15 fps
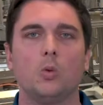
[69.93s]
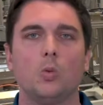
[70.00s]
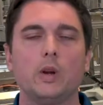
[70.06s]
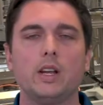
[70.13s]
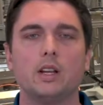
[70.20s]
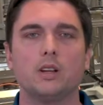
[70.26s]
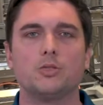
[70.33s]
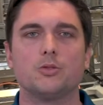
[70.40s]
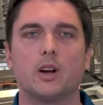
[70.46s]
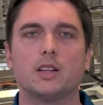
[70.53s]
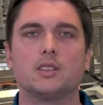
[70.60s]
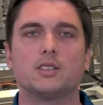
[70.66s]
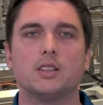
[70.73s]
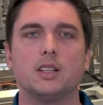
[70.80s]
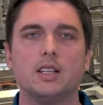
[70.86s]
We can
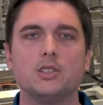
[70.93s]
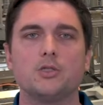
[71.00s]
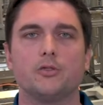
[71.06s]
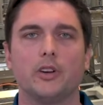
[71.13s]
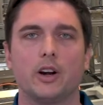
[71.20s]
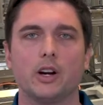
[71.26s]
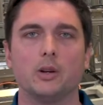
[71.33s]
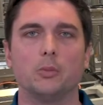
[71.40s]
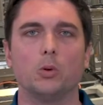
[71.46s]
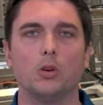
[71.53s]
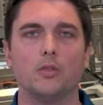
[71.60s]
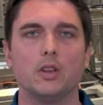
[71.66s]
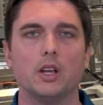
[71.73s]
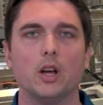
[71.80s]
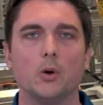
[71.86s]
address each variable of the